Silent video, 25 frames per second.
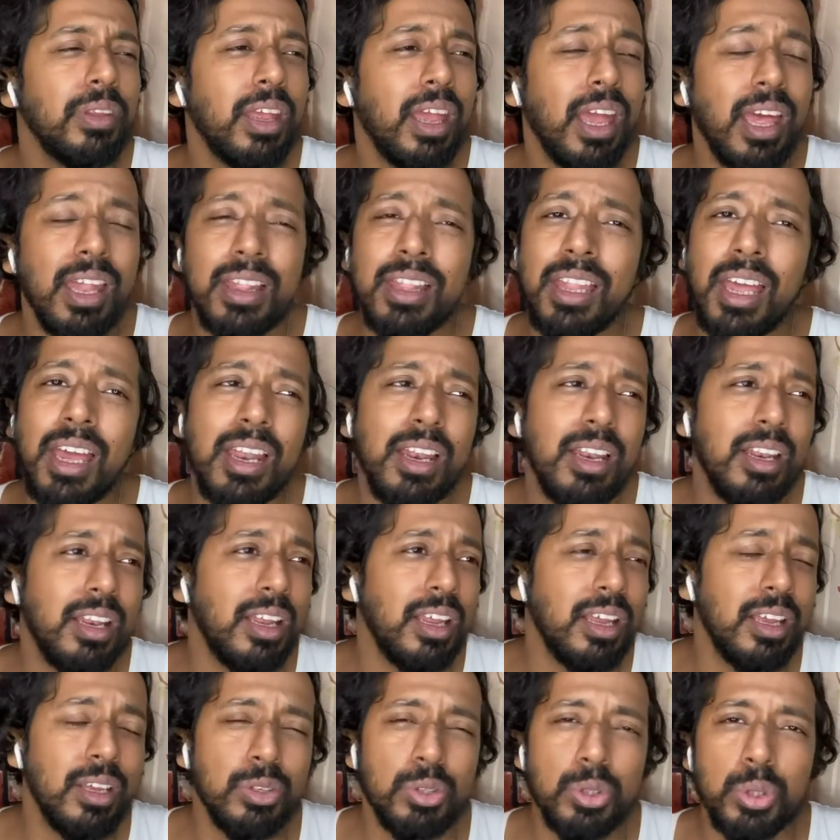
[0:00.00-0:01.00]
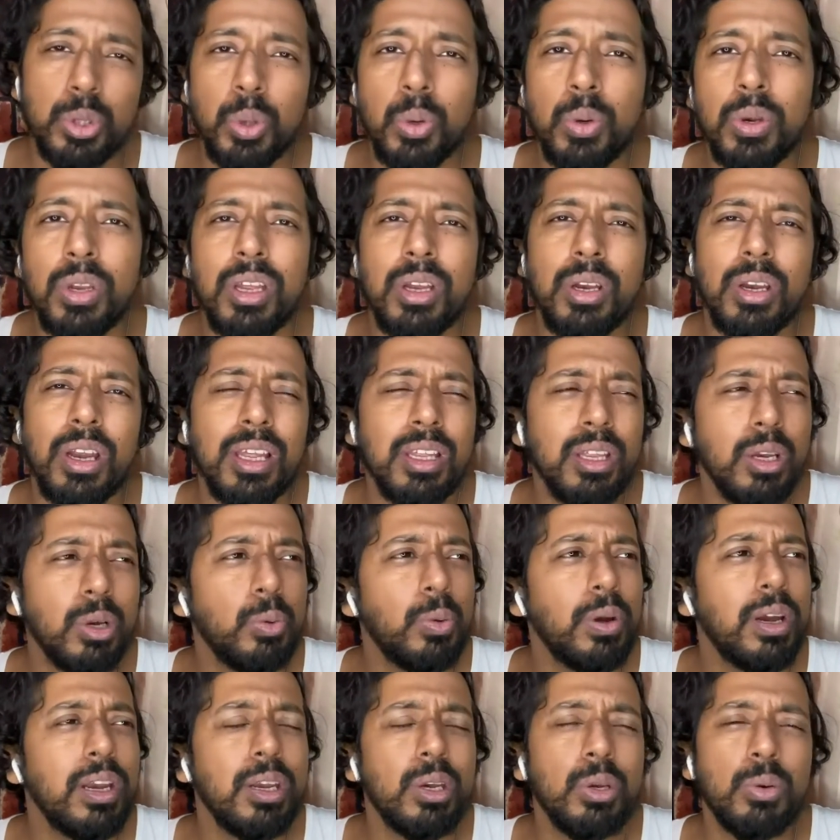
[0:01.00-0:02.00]
And then his story, I think
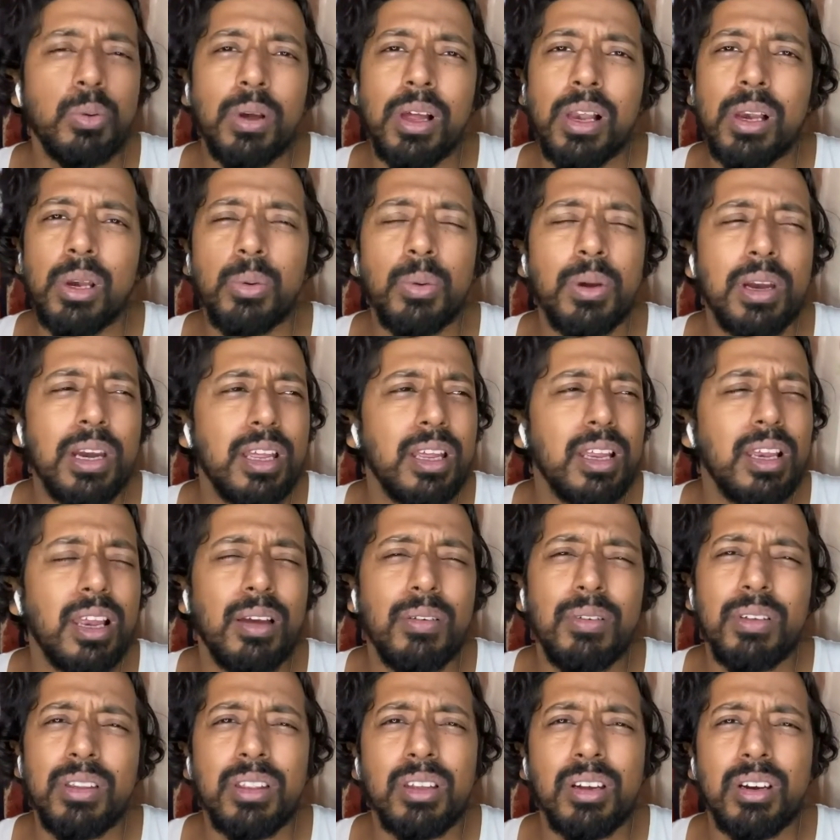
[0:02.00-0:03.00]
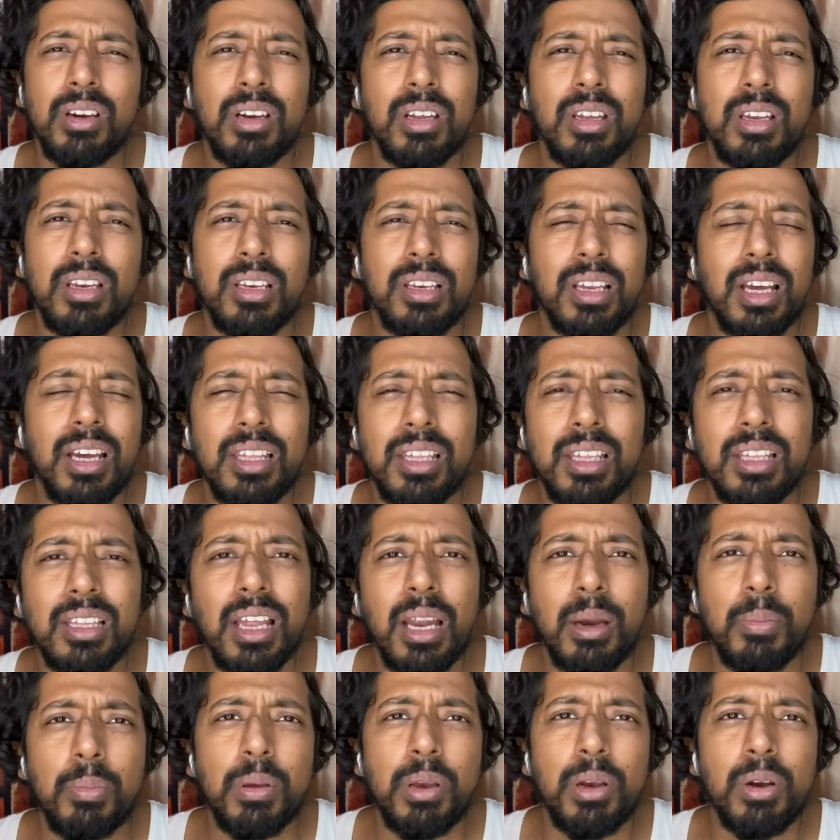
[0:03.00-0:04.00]
2012, 2011, 13, I think
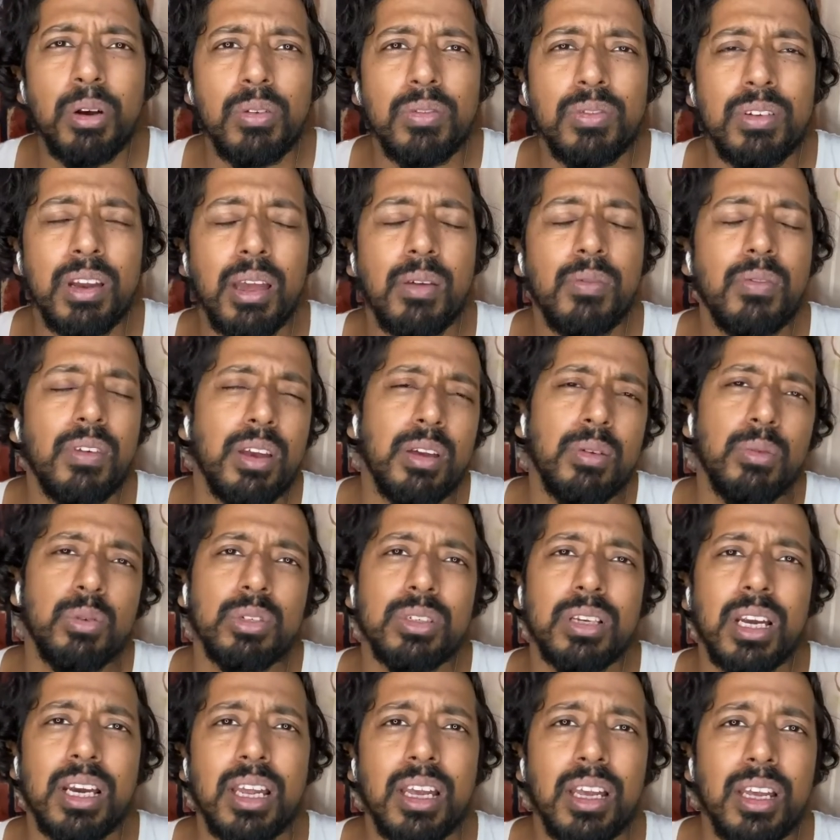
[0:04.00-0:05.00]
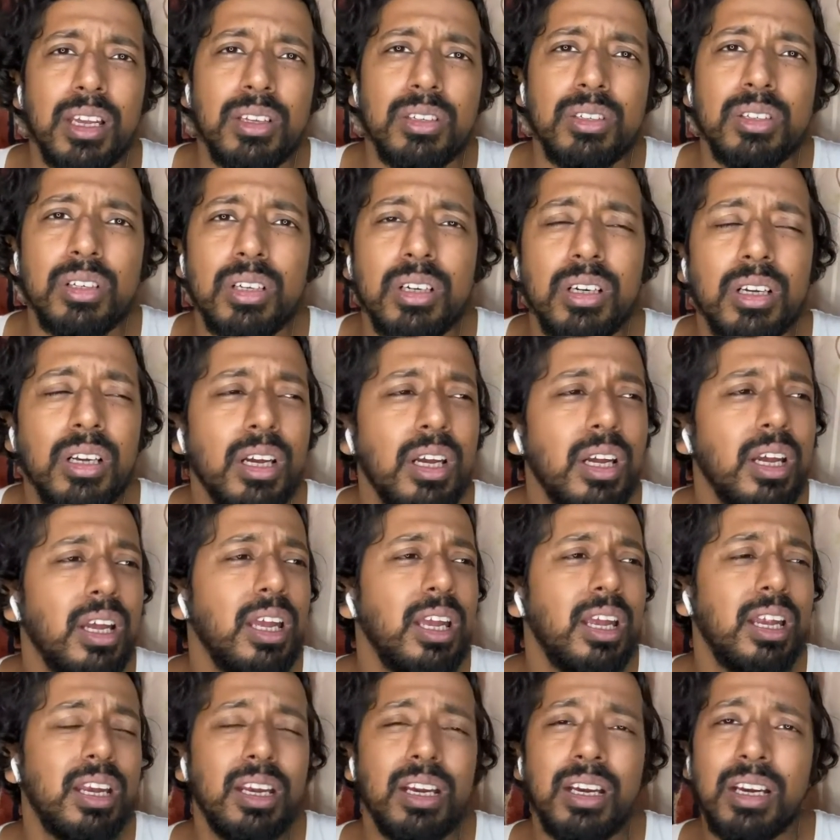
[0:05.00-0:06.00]
that period of time when he was getting injured,
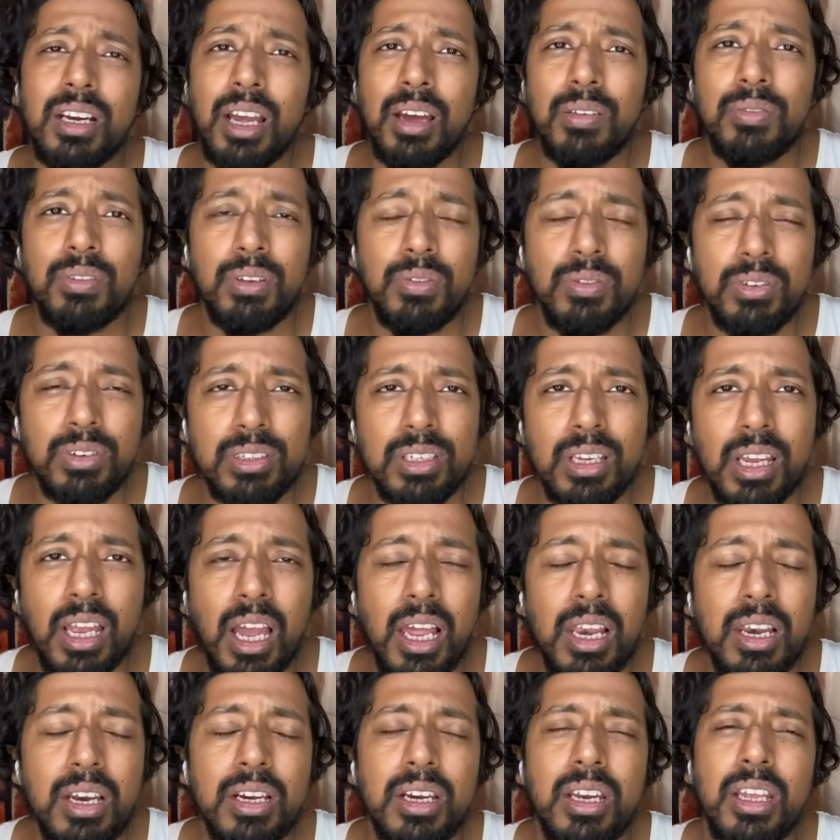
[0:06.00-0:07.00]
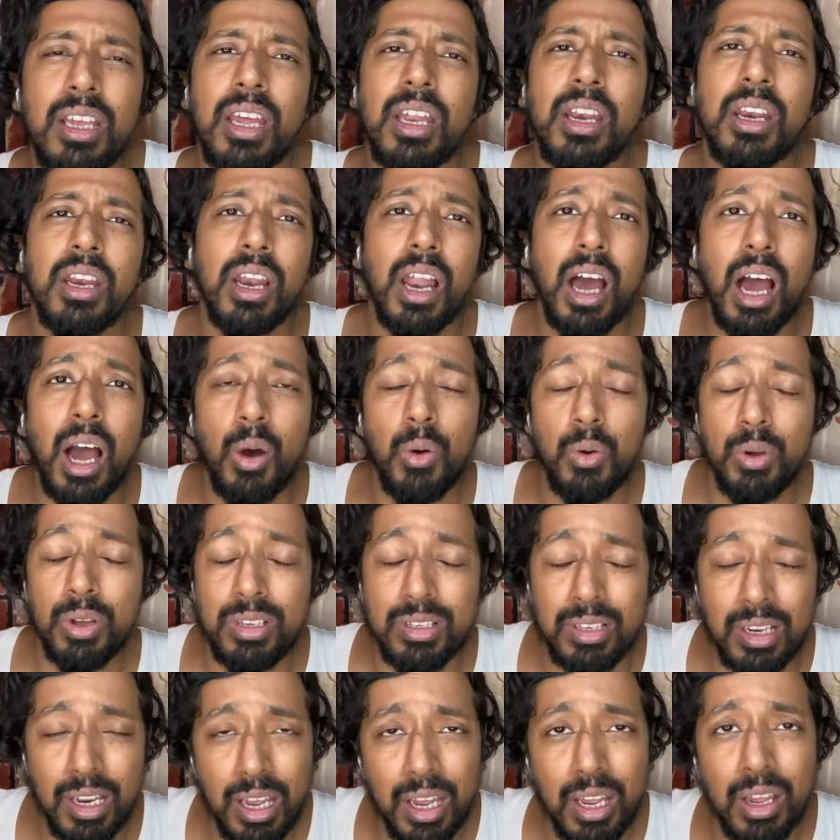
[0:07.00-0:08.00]
he didn't have the physicality and now
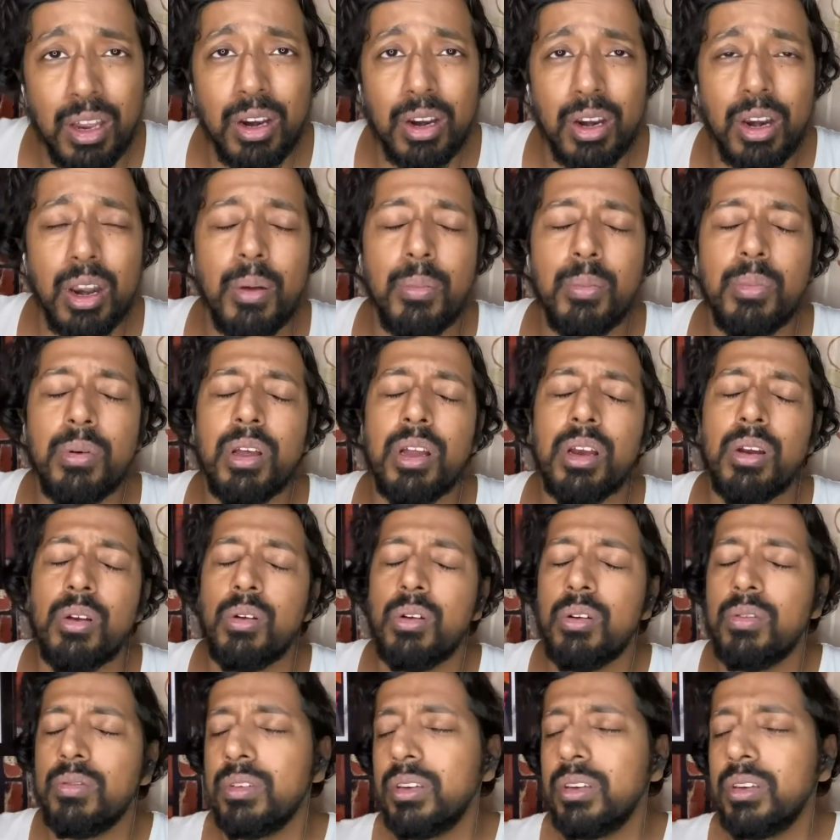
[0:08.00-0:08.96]
he's like ripped and all.